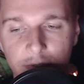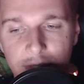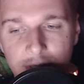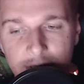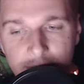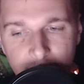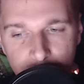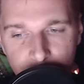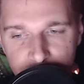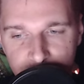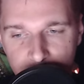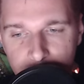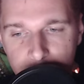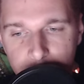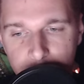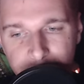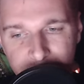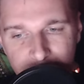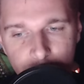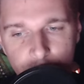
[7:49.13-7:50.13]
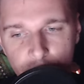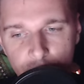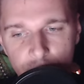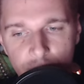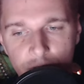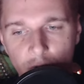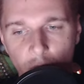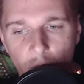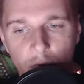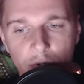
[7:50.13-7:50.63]
There's impatience
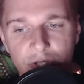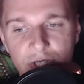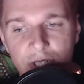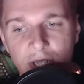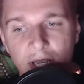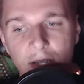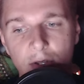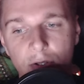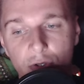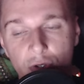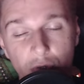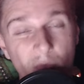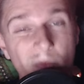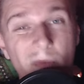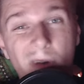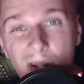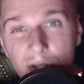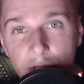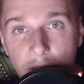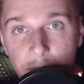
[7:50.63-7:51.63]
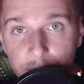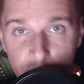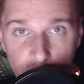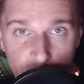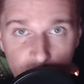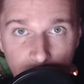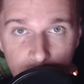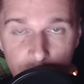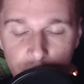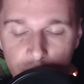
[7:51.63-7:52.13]
towards too much
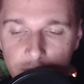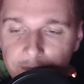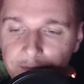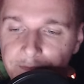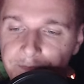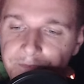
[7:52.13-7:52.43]
abstraction.